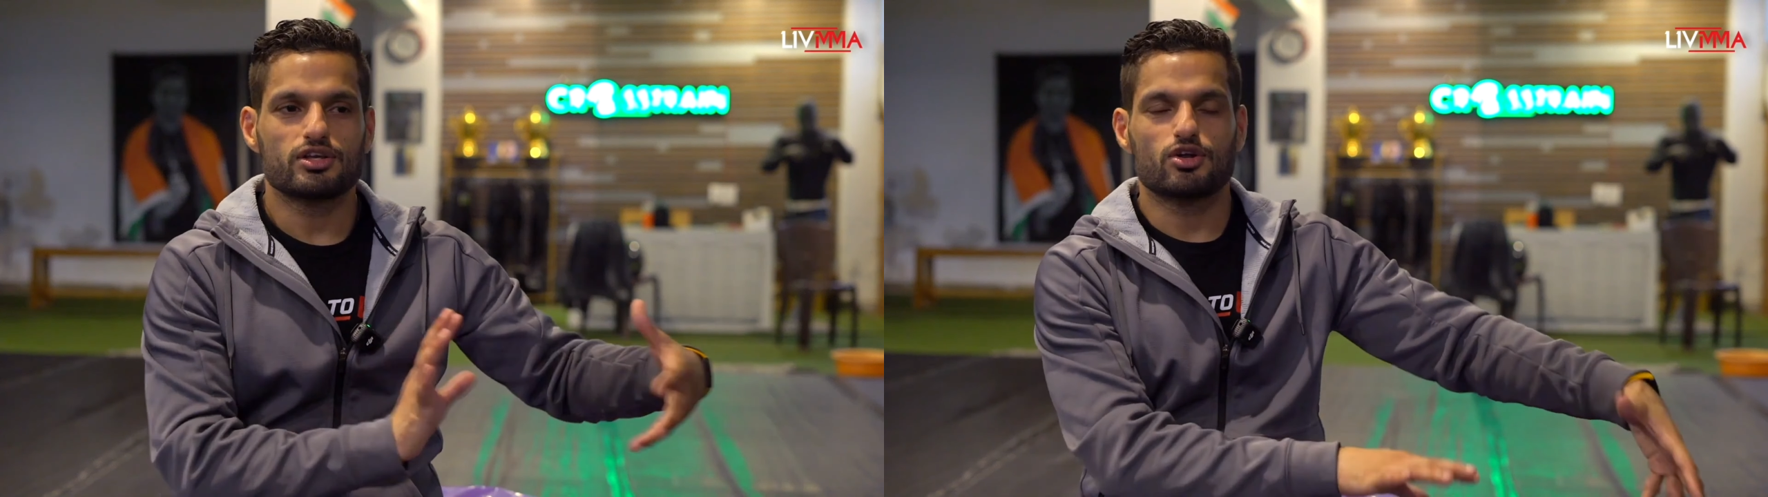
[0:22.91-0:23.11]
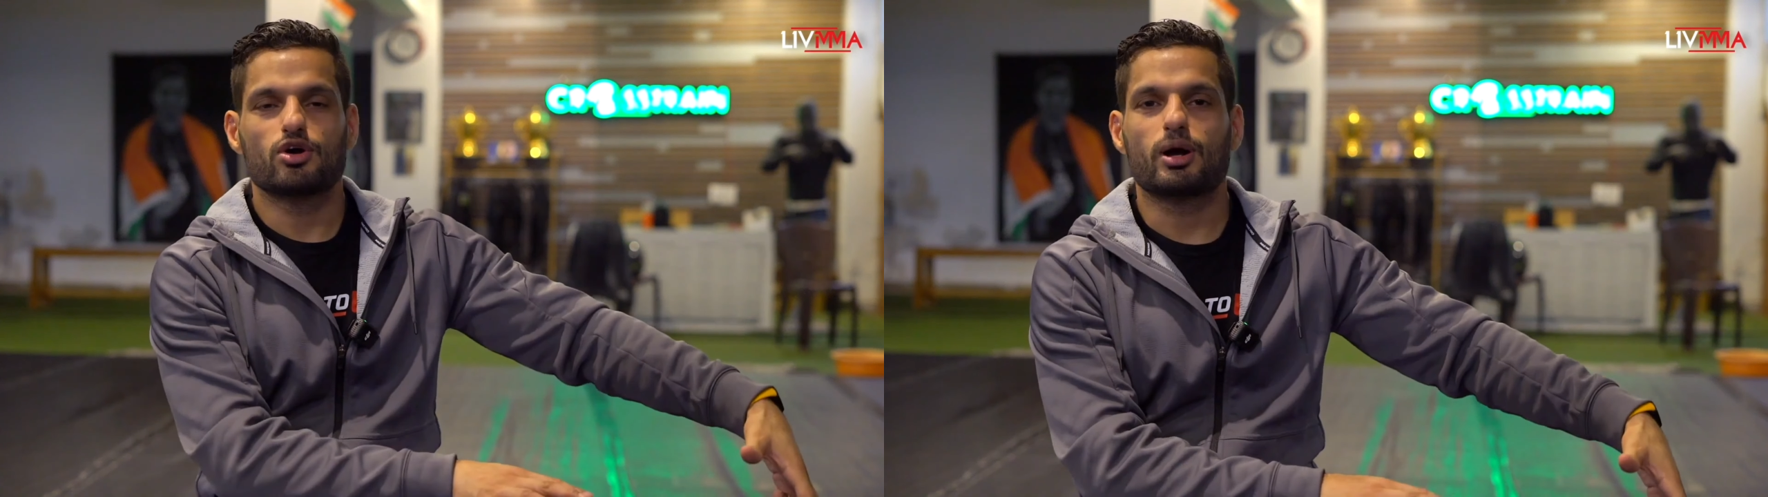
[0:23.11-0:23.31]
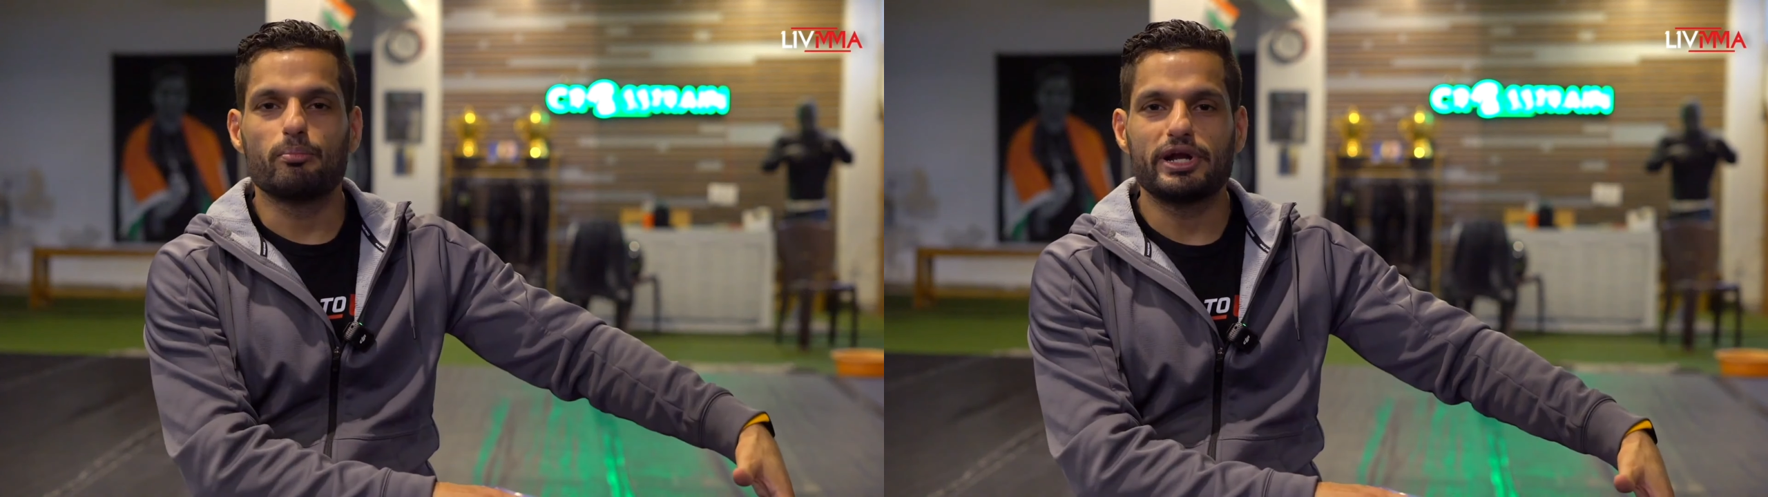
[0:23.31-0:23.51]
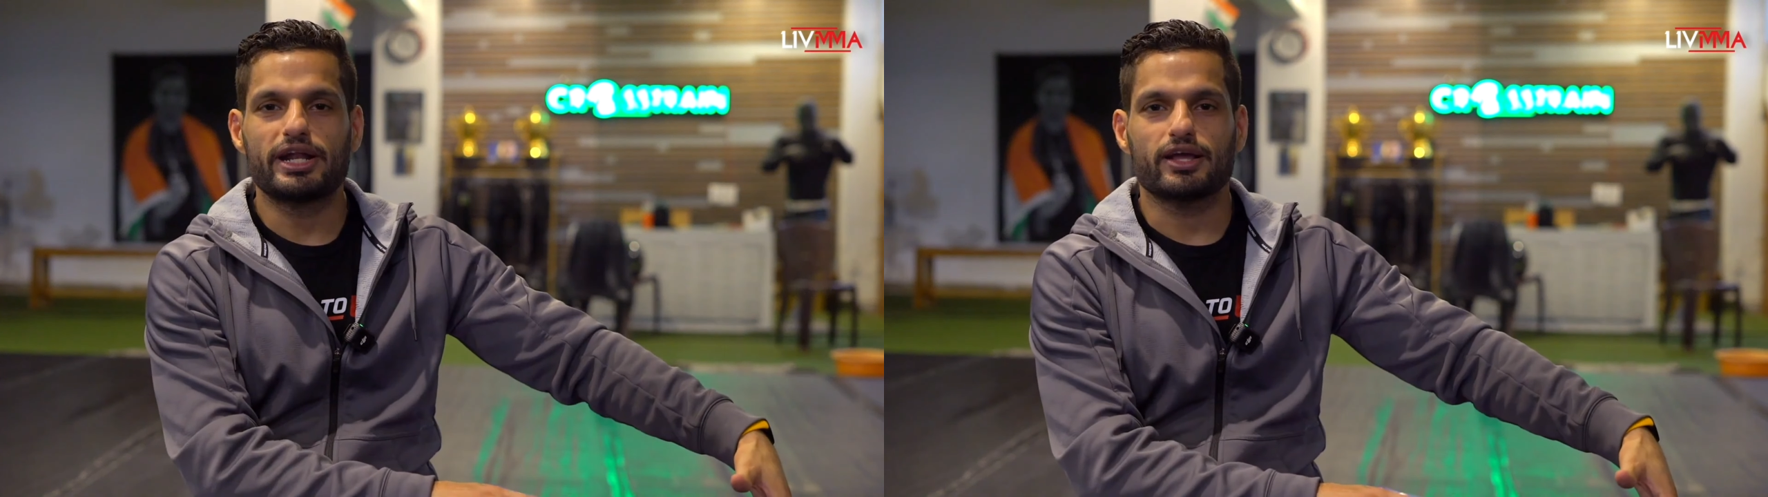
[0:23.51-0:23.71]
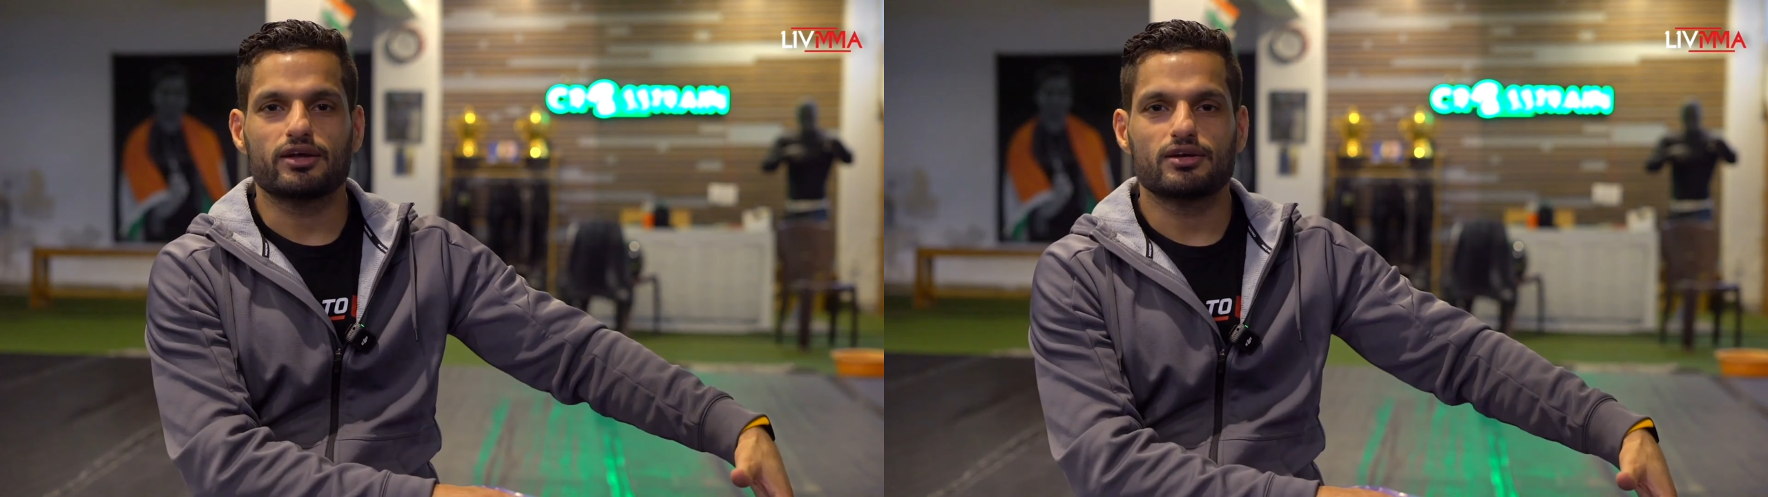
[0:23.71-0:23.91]
you know,
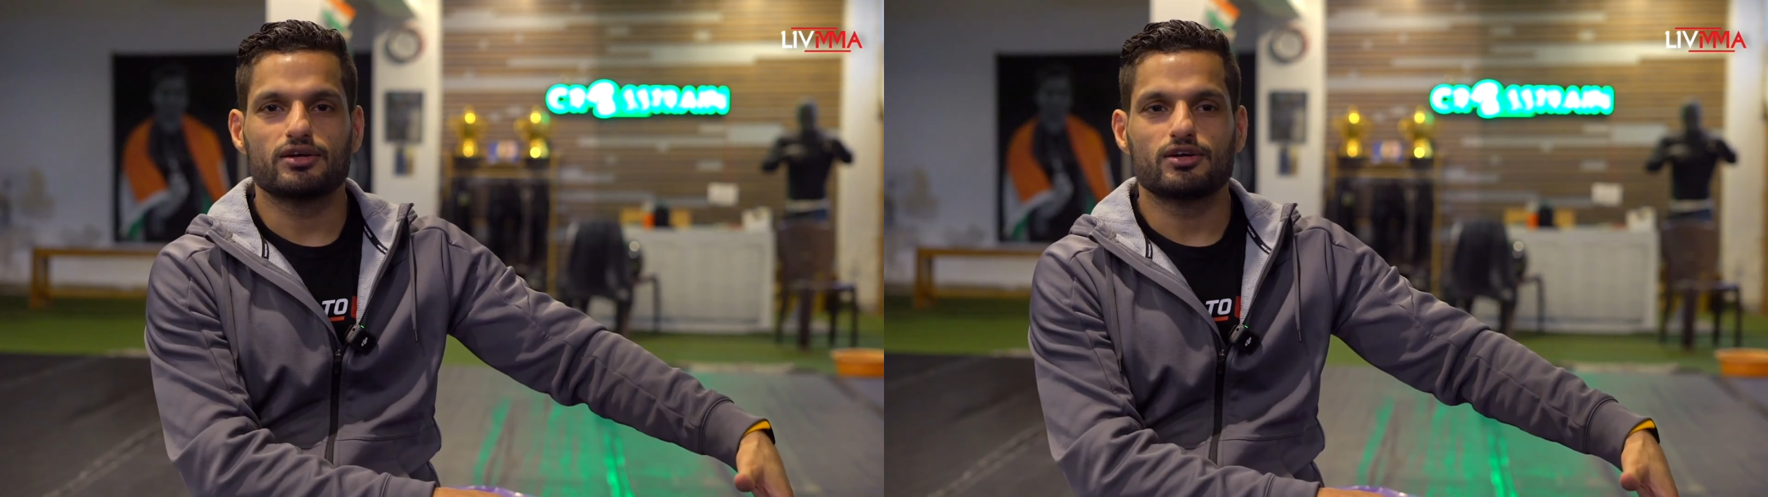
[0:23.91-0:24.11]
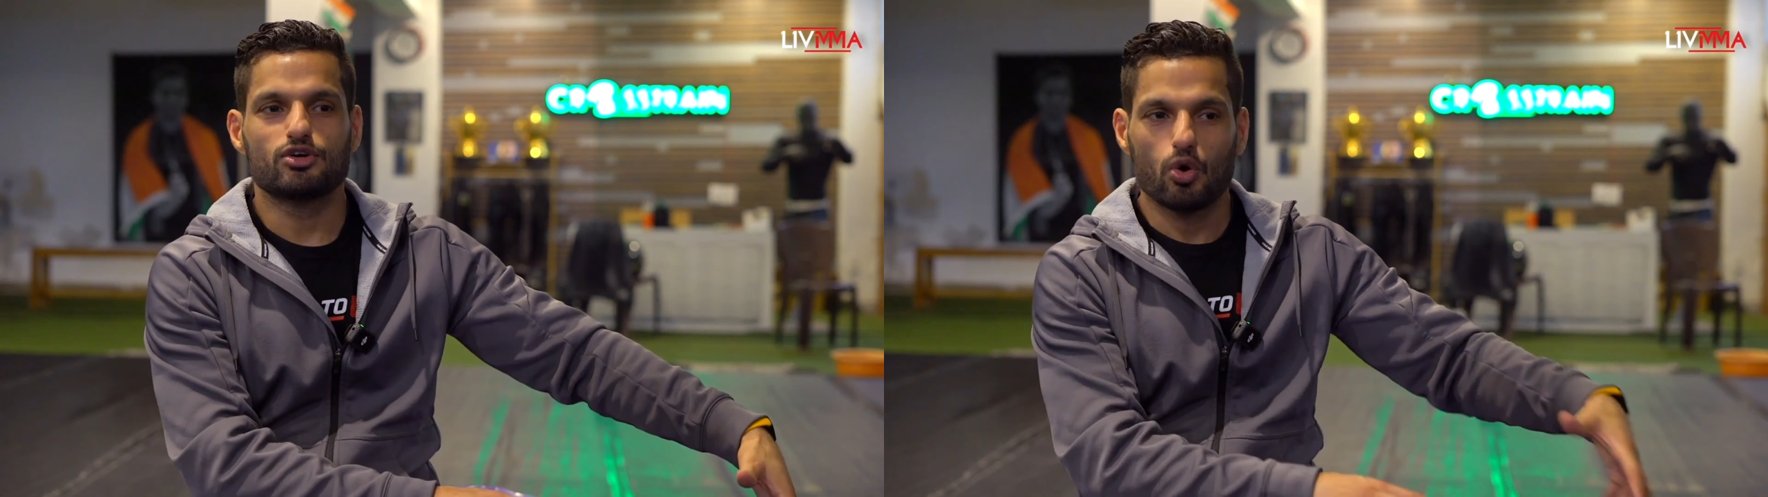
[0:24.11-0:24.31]
competing.